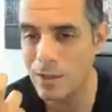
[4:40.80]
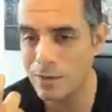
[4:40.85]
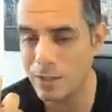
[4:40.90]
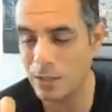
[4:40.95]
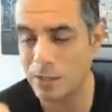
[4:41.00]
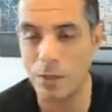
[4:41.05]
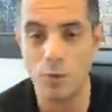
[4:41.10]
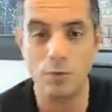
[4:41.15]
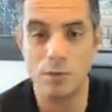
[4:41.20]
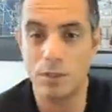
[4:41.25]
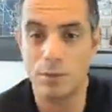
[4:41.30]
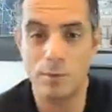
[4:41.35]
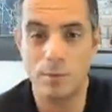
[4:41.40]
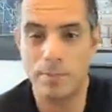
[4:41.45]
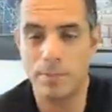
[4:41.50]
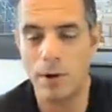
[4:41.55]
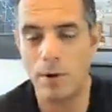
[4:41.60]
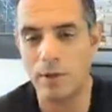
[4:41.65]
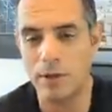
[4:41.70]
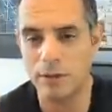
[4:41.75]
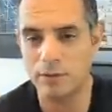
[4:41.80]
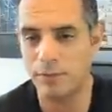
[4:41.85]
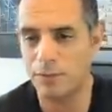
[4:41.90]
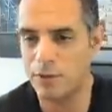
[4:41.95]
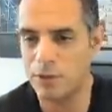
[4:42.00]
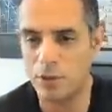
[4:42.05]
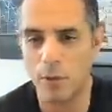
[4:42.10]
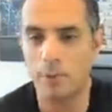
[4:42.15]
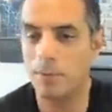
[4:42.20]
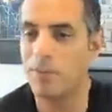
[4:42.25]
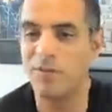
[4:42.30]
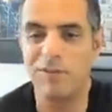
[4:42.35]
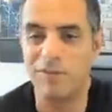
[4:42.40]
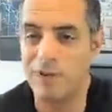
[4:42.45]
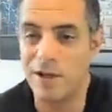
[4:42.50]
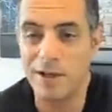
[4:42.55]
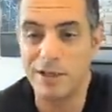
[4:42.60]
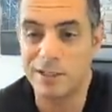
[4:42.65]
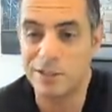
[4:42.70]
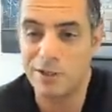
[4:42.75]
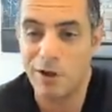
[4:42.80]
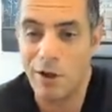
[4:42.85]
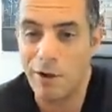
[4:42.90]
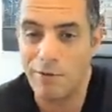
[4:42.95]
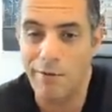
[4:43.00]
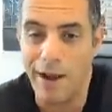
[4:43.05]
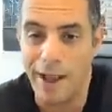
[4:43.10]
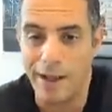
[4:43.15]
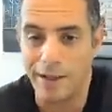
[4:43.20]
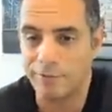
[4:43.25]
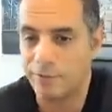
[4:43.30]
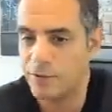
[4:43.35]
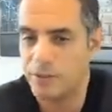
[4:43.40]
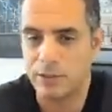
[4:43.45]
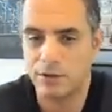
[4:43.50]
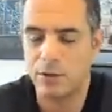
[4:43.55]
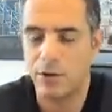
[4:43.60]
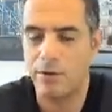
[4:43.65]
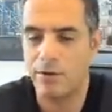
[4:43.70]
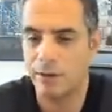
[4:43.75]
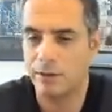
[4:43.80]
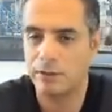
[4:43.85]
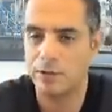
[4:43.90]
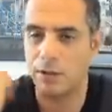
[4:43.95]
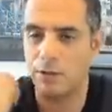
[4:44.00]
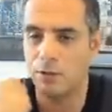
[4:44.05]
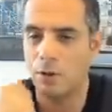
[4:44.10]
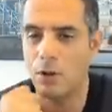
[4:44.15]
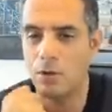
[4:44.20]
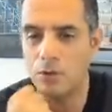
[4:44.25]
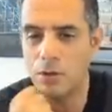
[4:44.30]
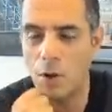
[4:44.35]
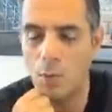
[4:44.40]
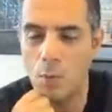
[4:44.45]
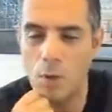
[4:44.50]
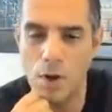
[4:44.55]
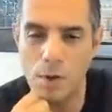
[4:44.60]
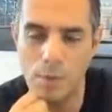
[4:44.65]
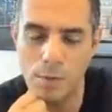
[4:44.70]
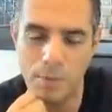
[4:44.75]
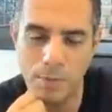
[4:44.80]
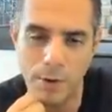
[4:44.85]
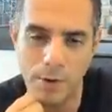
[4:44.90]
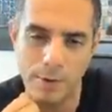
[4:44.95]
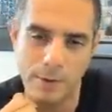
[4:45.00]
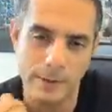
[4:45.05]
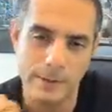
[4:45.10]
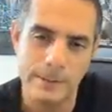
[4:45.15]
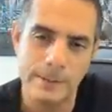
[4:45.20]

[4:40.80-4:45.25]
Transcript: don't deal with brokers. For example, First Direct don't work with brokers.